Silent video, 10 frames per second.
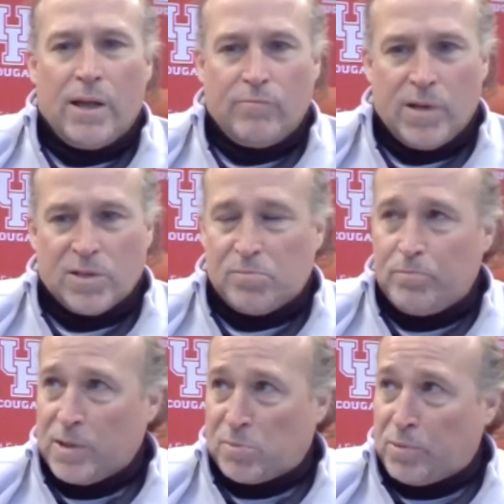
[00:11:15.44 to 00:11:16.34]
His
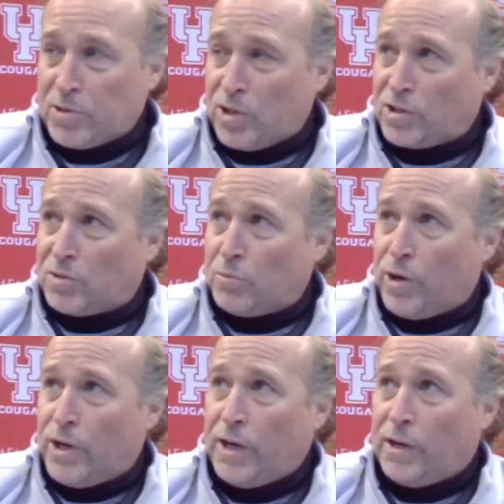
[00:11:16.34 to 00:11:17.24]
position where
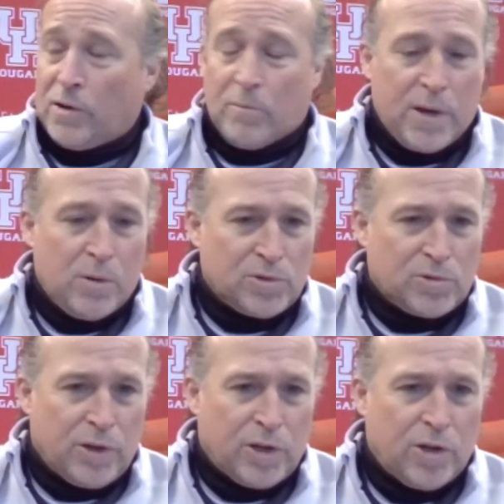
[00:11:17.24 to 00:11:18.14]
he needed to be was
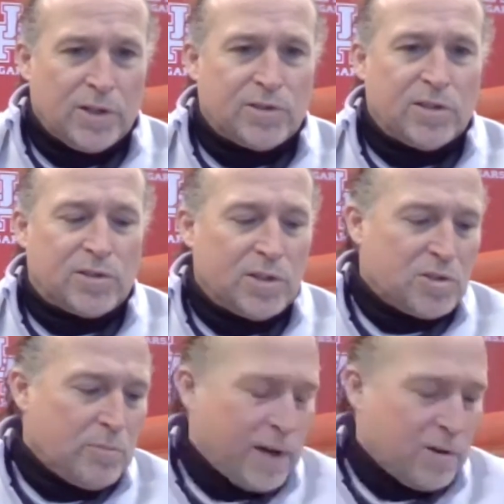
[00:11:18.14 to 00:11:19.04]
really good. His
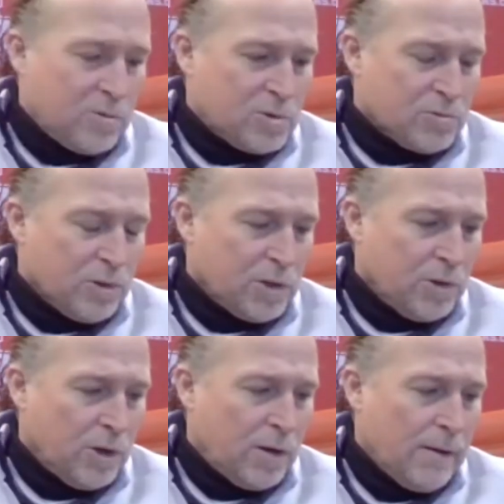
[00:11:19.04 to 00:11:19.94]
decision-making was really
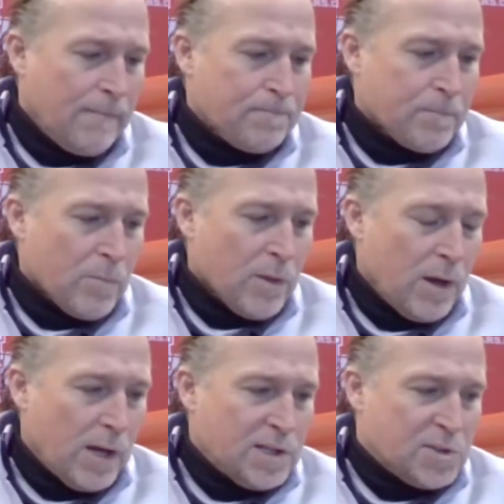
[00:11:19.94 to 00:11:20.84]
good.
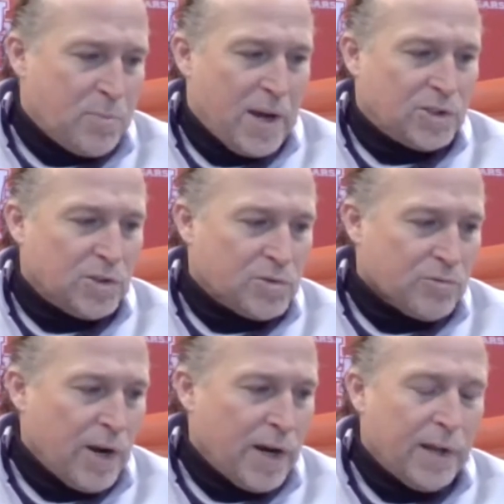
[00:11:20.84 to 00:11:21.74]
His patience
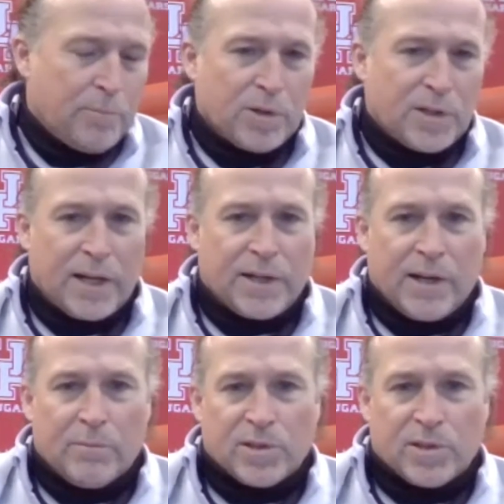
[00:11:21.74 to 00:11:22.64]
running and protecting
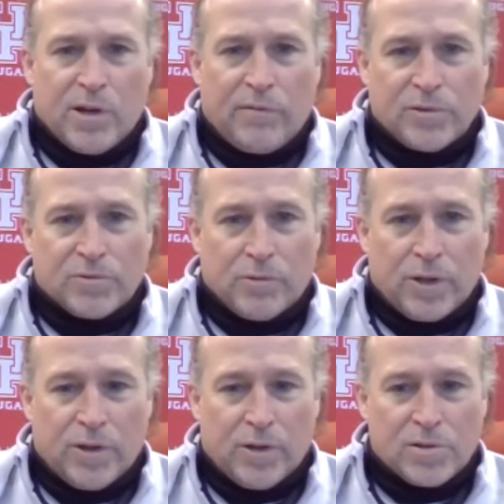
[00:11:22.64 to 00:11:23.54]
himself was really
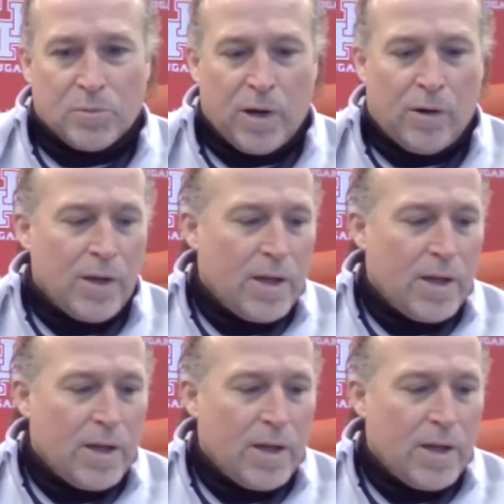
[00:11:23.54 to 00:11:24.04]
good as well.